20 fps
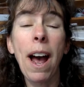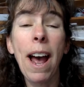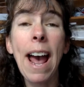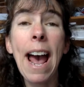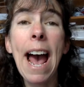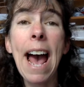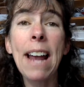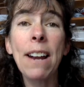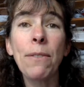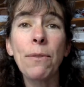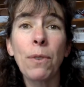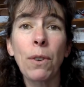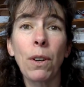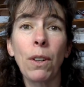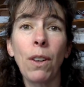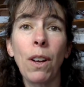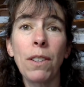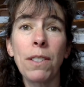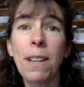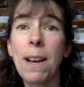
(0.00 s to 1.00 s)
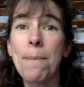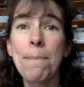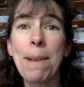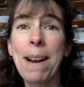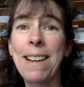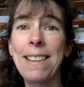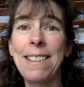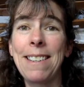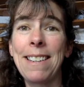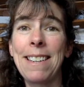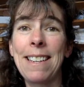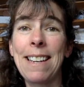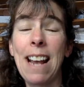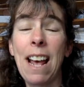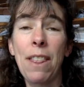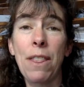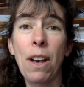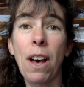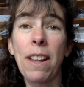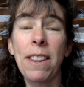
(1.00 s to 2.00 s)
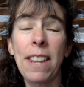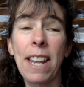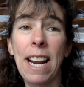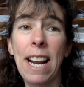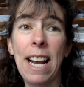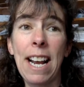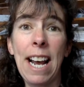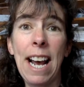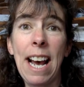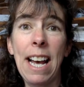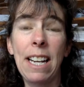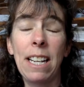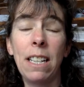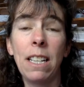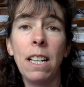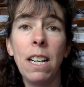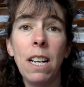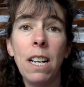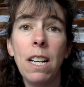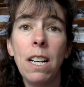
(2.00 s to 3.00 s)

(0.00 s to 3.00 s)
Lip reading: I had it for a long time, but I thought that I had it